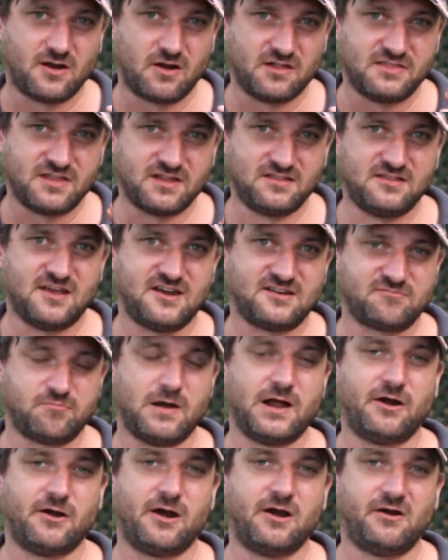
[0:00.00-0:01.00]
I think that's
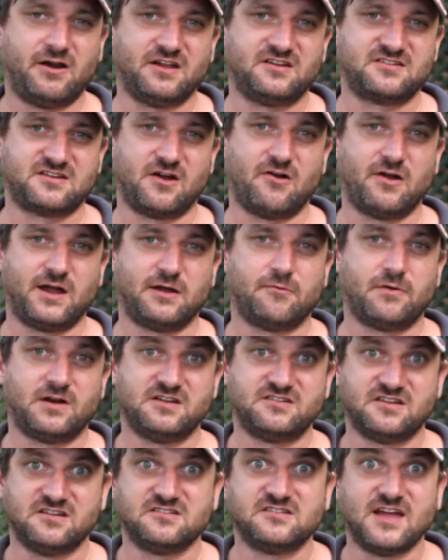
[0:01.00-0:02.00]
where Eric's going when he
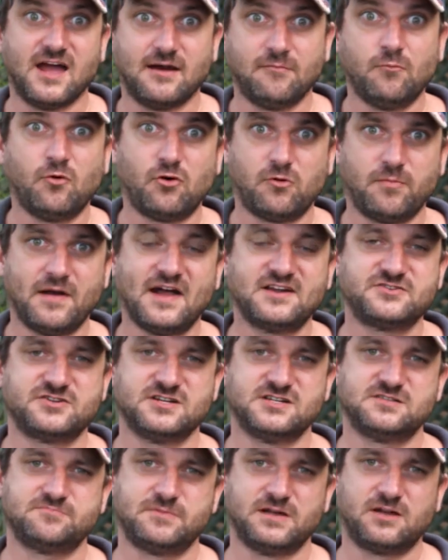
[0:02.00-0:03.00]
says get more
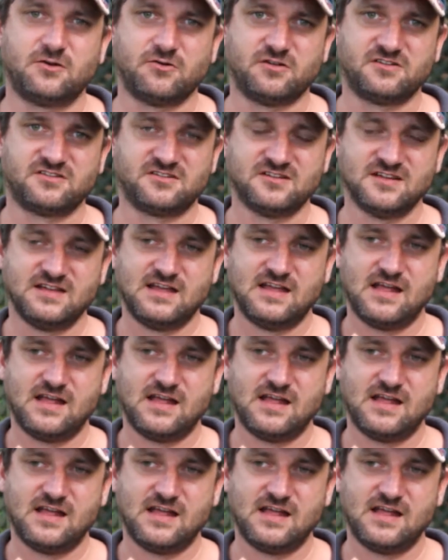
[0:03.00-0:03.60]
batteries because